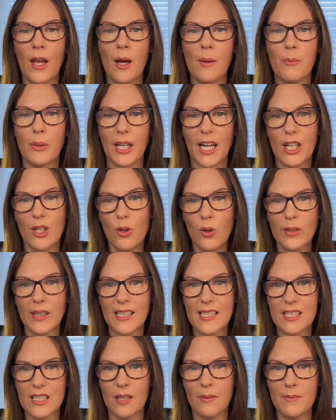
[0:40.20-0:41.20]
But I know
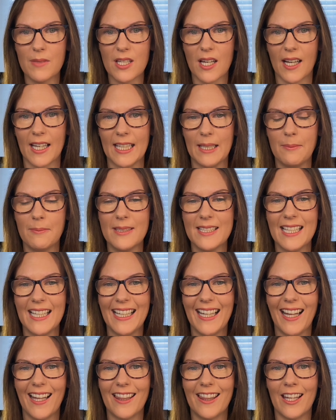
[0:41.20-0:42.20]
that sometimes
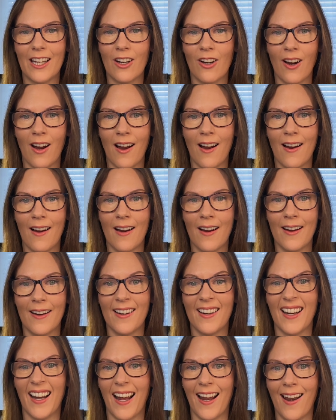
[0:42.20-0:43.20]
there
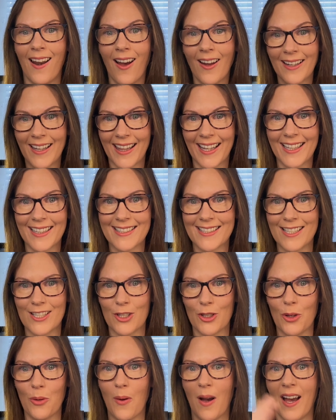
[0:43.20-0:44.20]
are a lot of things to
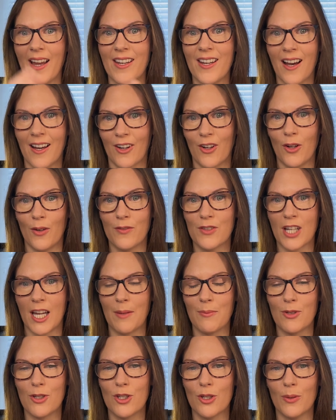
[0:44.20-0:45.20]
do and not enough
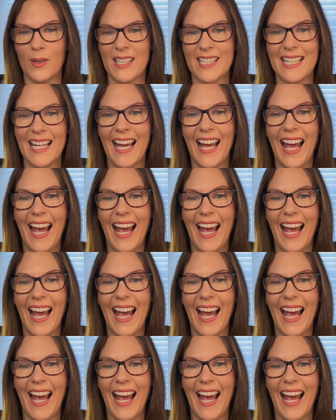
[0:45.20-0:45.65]
time to do it.